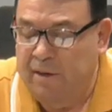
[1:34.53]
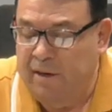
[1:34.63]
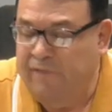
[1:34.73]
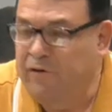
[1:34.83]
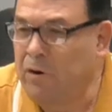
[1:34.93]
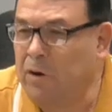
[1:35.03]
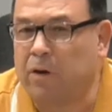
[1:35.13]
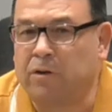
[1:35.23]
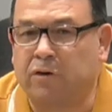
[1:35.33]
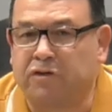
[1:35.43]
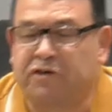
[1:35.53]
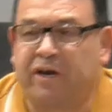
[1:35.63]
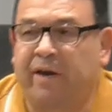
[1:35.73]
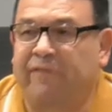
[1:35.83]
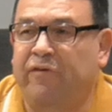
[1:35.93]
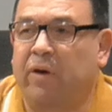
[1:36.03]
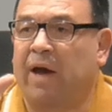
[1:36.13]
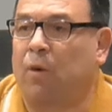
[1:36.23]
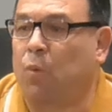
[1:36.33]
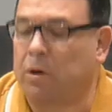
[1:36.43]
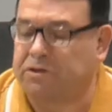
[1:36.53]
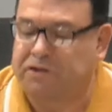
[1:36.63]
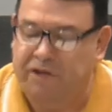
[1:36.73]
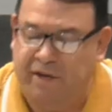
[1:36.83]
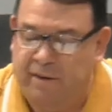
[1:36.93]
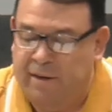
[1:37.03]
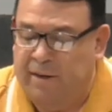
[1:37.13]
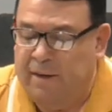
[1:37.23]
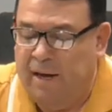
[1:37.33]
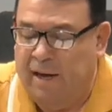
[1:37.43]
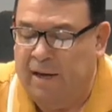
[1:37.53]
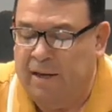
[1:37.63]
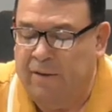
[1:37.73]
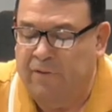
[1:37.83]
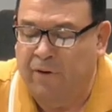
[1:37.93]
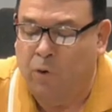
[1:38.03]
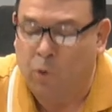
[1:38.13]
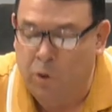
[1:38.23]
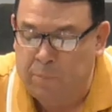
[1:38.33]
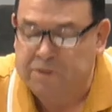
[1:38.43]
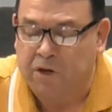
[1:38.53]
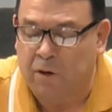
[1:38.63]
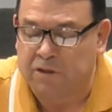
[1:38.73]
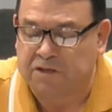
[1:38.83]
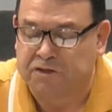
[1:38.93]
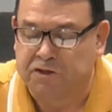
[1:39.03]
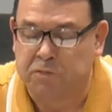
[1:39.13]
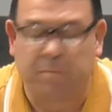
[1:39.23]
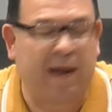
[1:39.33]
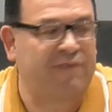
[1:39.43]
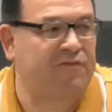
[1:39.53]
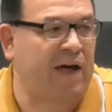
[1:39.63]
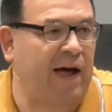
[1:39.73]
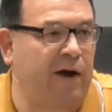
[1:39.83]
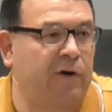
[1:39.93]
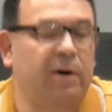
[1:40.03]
And if you look on your sheet, if you got a worksheet, uh, the group is called Consumed by Fire.